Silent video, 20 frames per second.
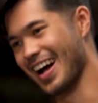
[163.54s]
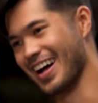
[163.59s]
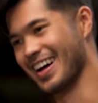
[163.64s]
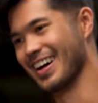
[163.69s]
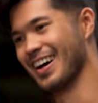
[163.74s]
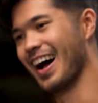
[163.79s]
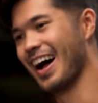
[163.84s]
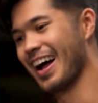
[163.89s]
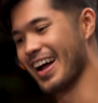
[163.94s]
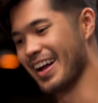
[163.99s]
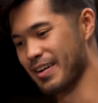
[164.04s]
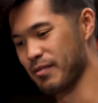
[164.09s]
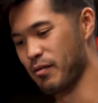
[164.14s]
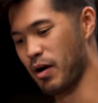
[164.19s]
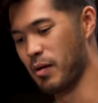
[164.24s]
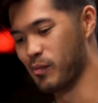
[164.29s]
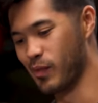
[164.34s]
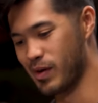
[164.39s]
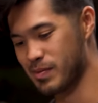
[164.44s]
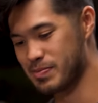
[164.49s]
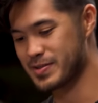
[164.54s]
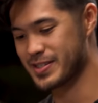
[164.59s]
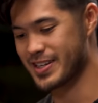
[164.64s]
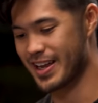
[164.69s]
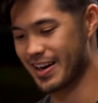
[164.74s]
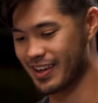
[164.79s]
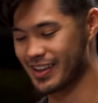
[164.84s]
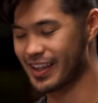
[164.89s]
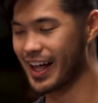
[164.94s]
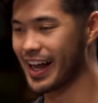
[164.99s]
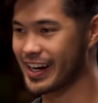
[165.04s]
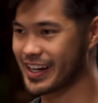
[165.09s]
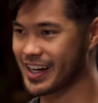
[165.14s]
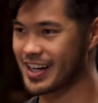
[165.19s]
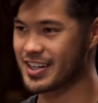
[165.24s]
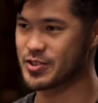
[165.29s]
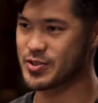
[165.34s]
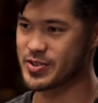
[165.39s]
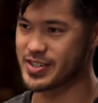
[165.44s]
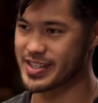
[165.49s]
Yeah, I, am representing a lot of
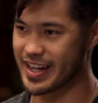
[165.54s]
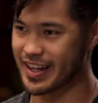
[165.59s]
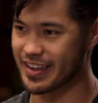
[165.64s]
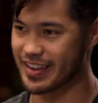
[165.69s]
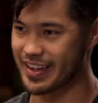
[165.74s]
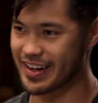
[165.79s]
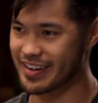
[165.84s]
countries down